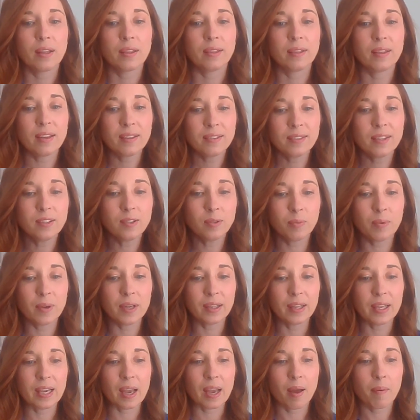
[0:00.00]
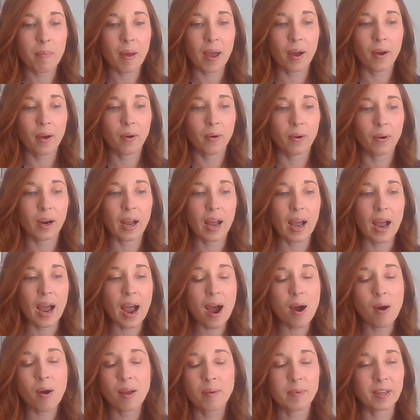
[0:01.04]
this is really about
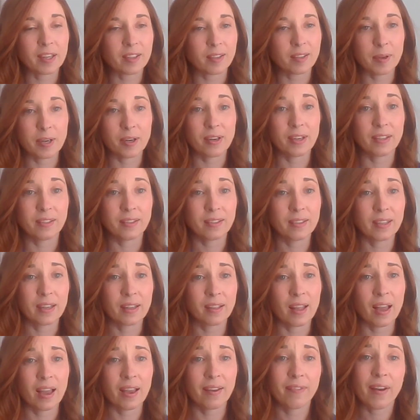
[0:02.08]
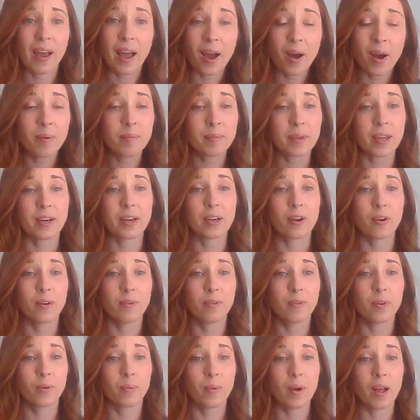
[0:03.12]
how I'm experiencing life, how I'm getting
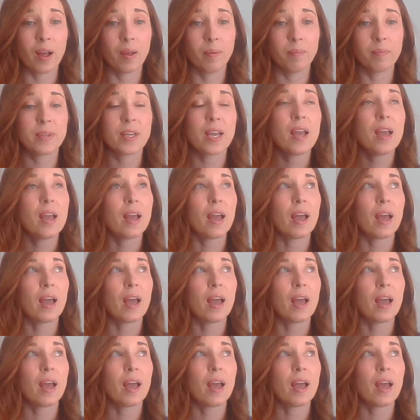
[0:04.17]
overwhelmed.